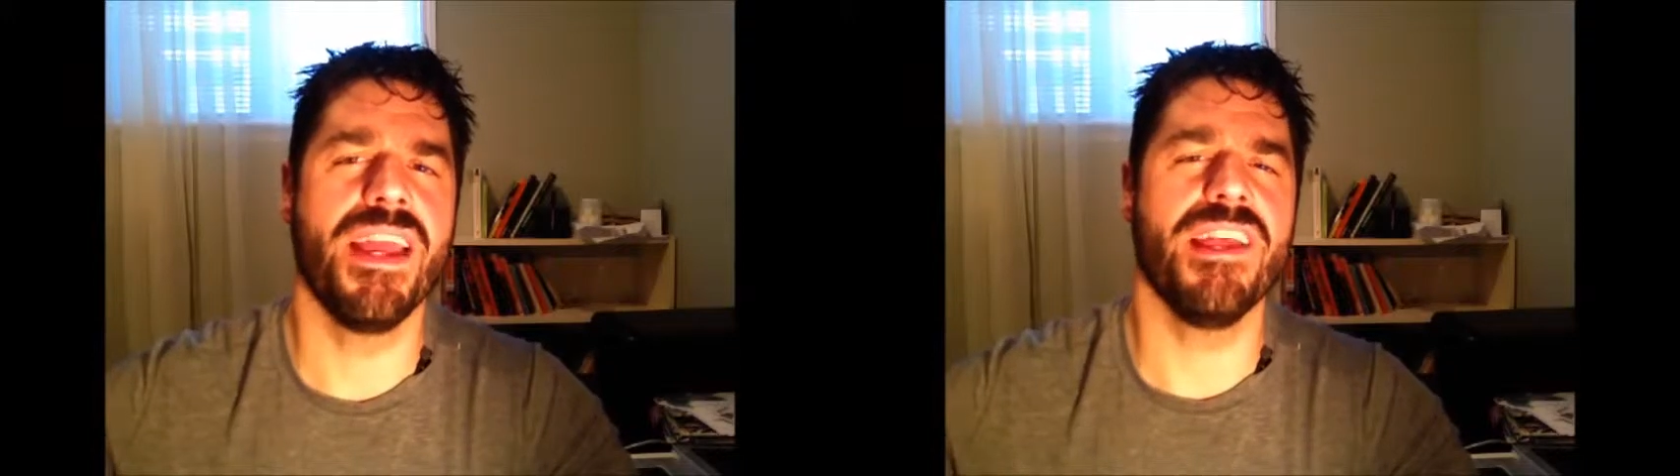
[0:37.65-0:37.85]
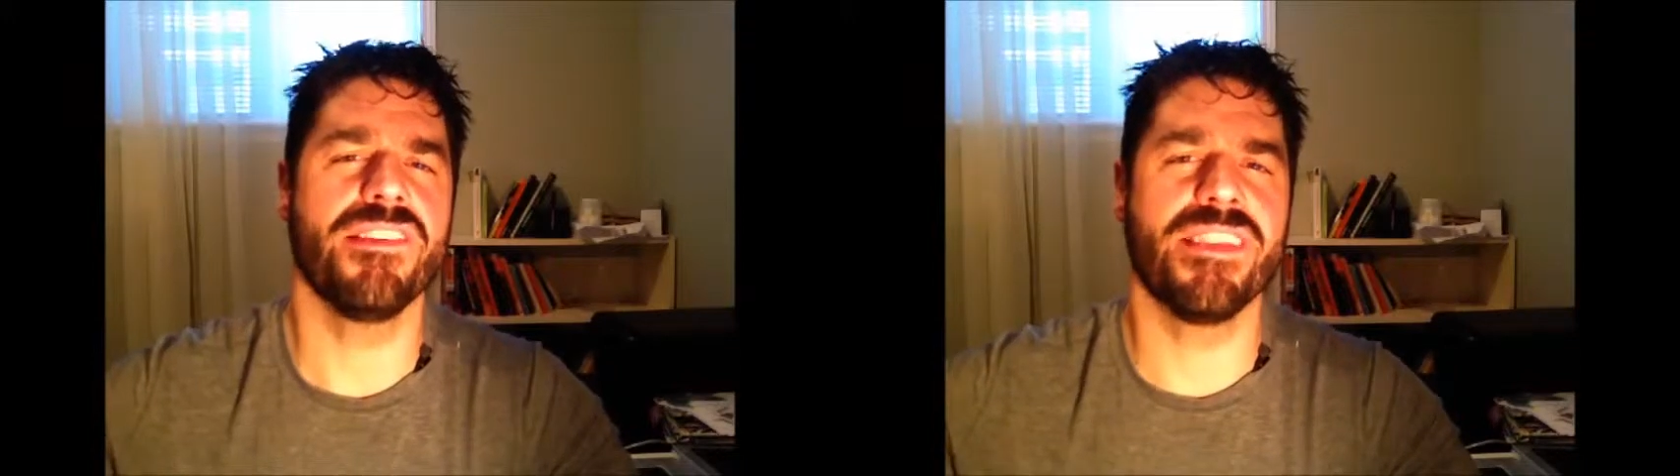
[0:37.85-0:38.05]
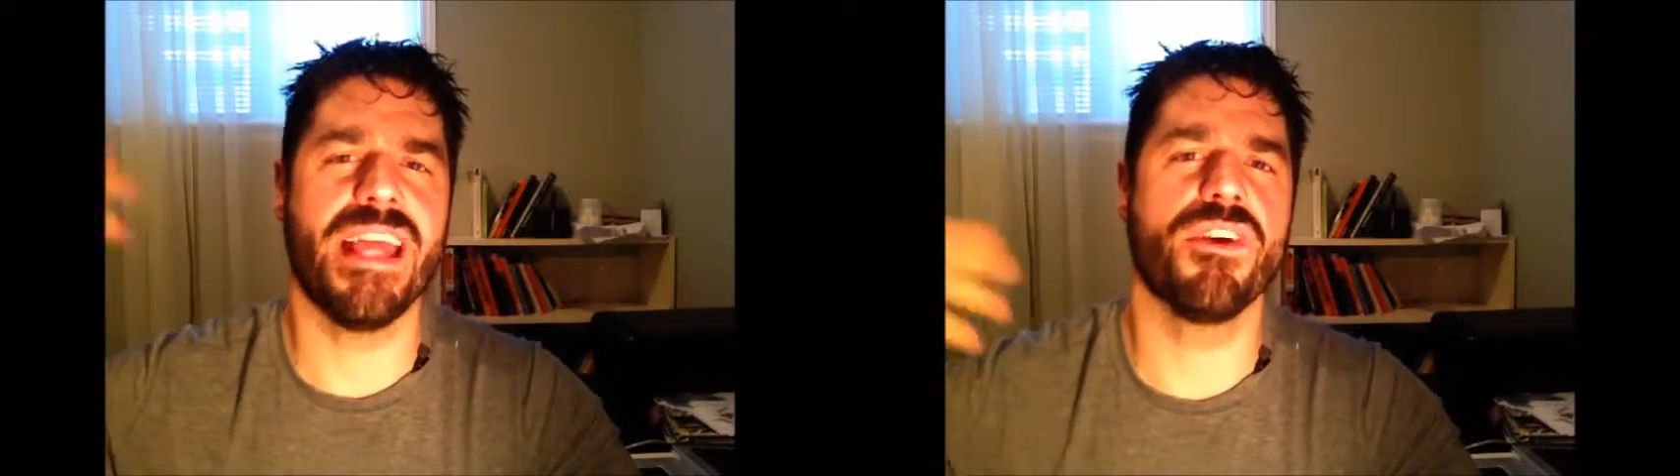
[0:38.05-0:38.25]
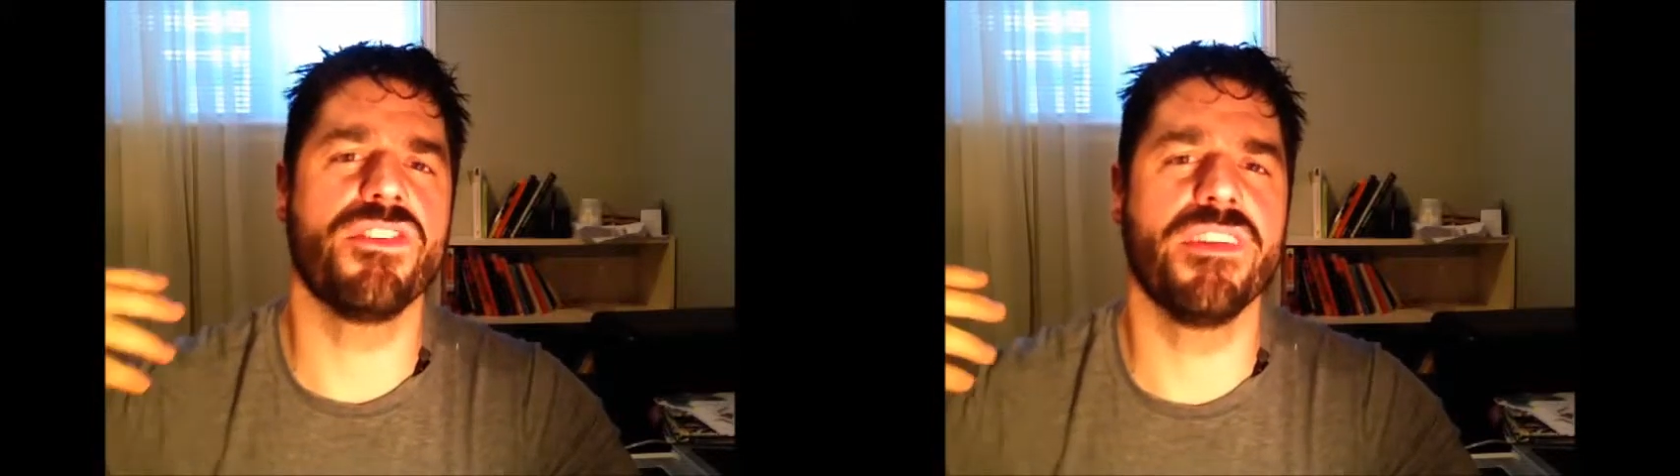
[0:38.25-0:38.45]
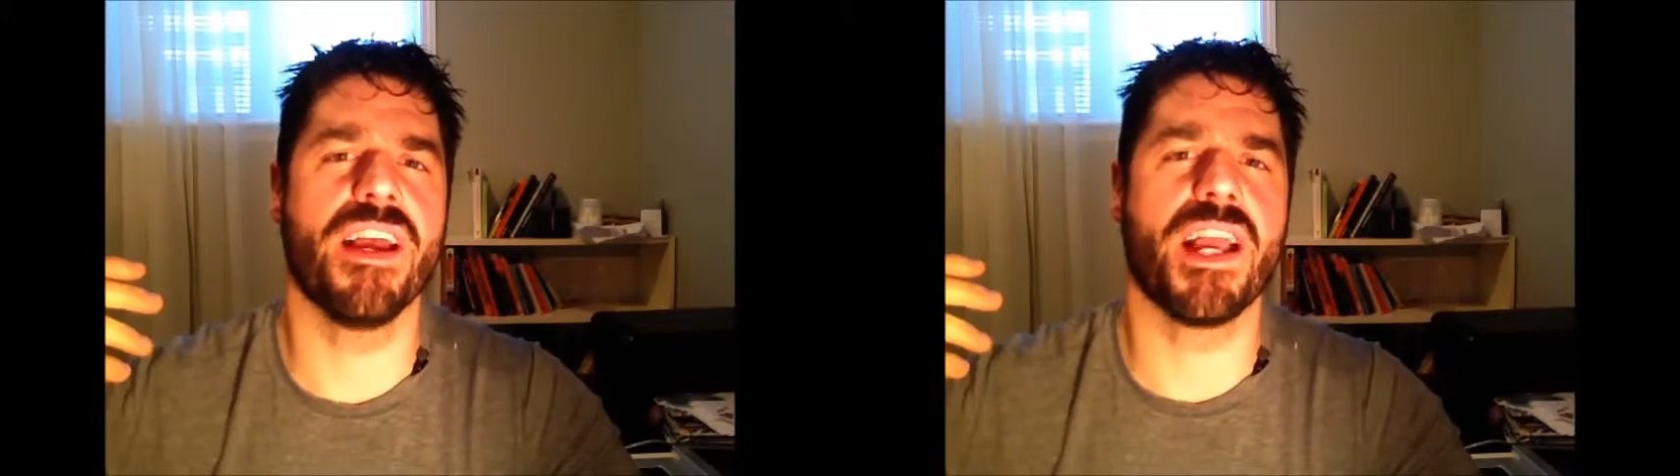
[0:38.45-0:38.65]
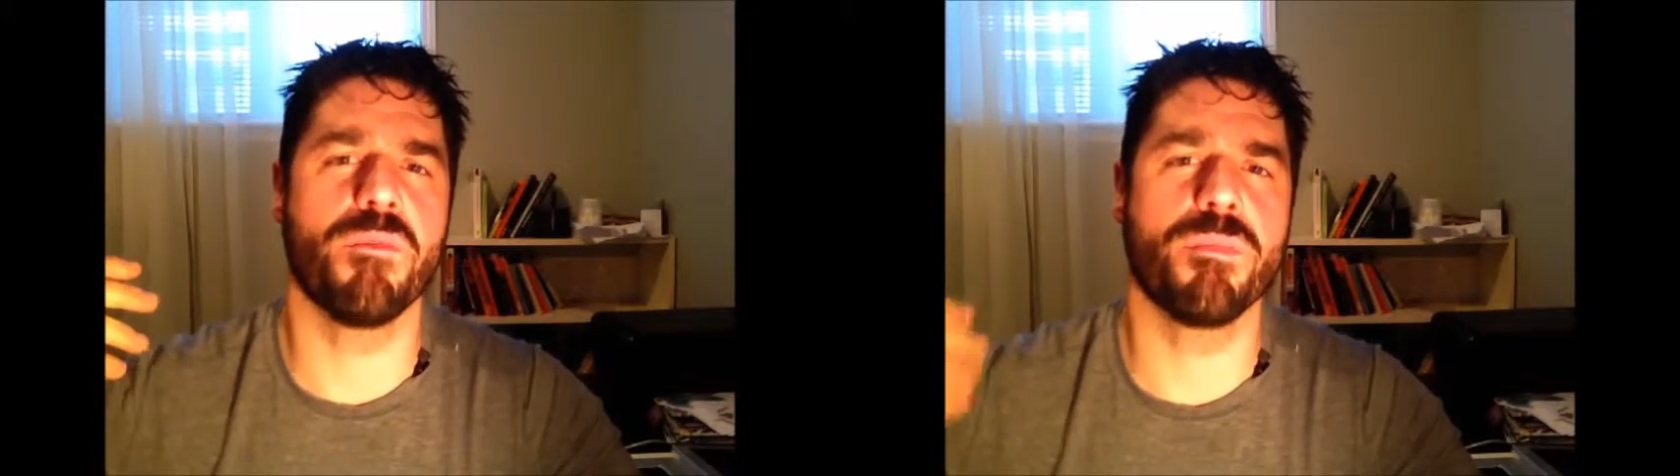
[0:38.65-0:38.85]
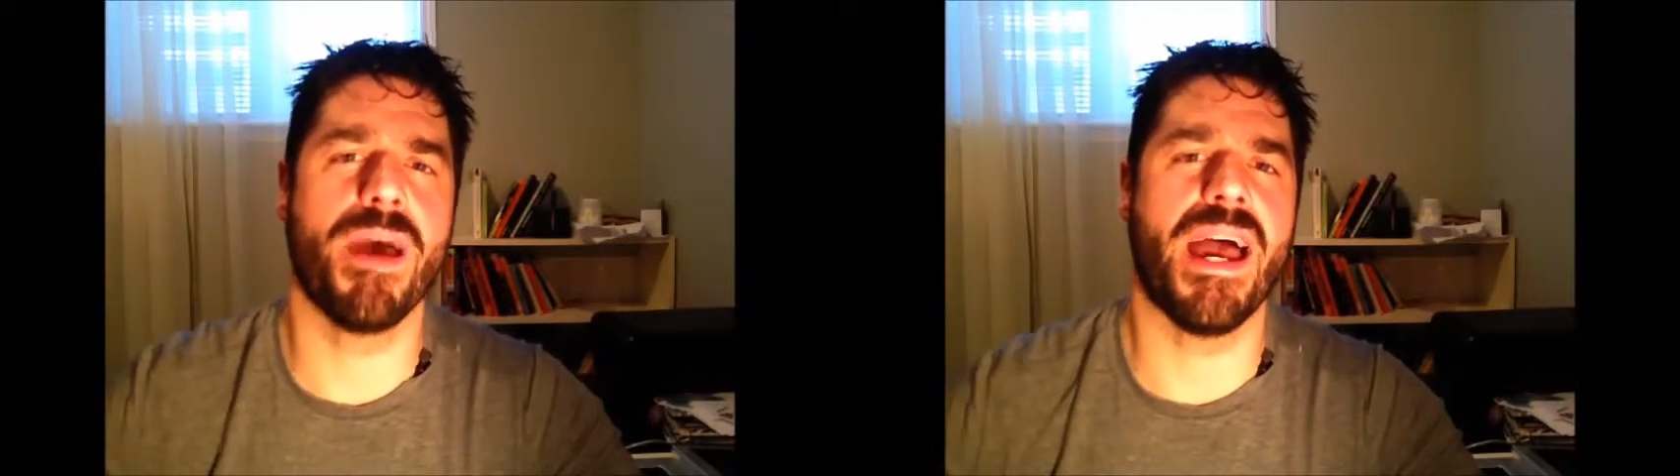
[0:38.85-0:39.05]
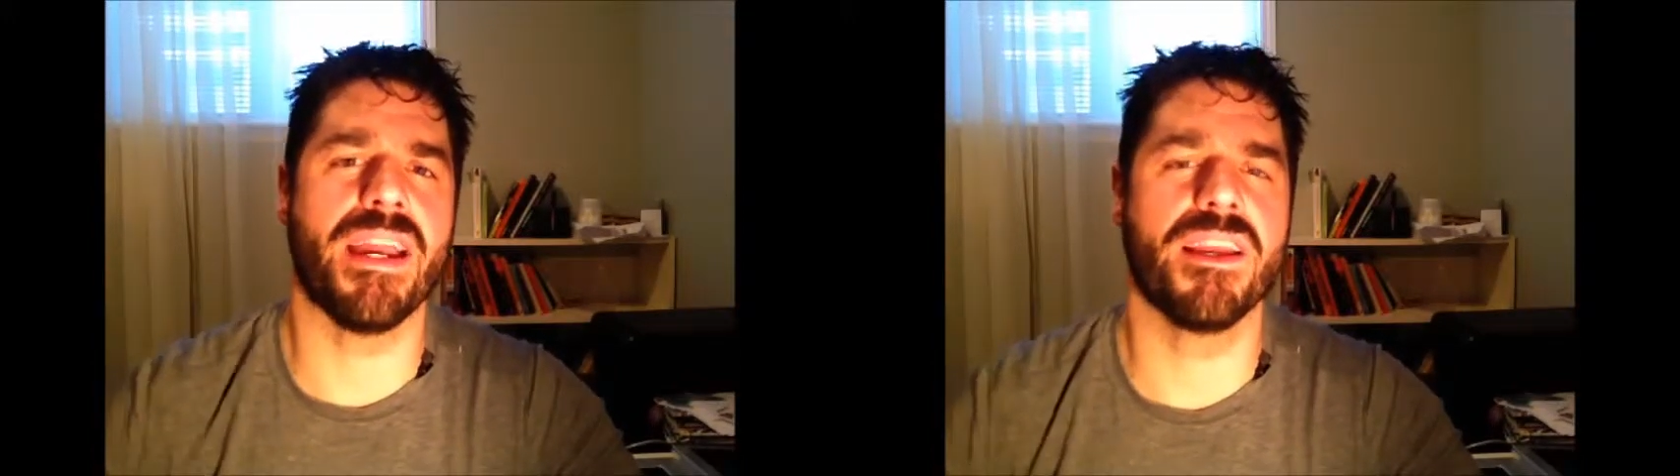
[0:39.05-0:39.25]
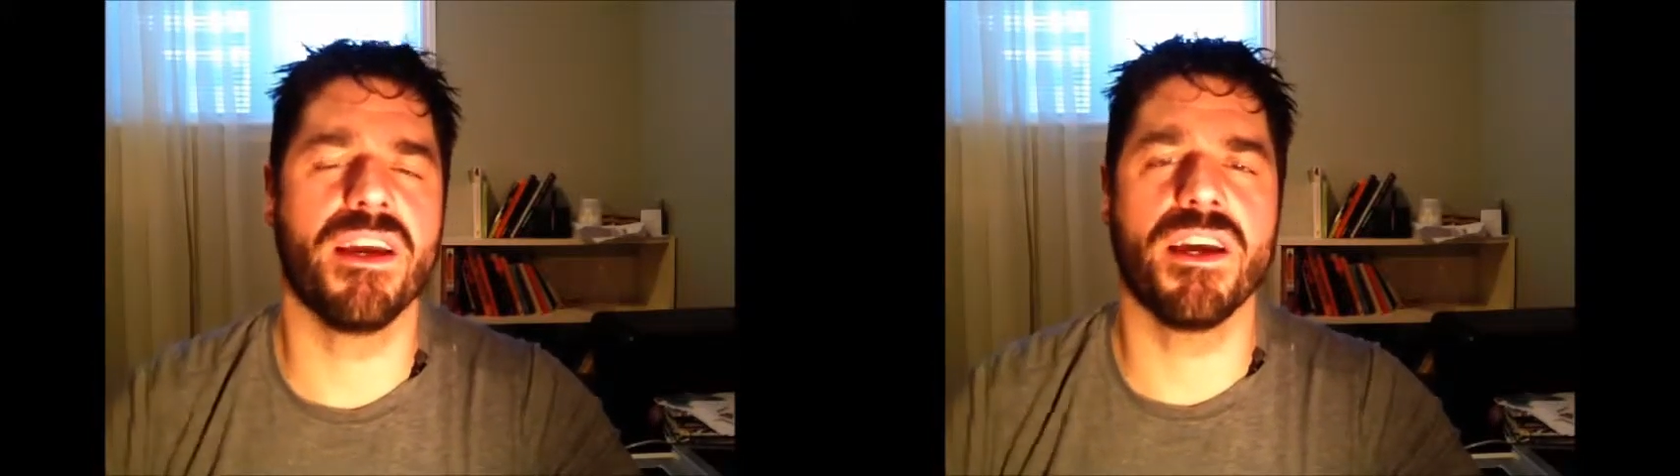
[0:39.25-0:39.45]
is the energy that comes back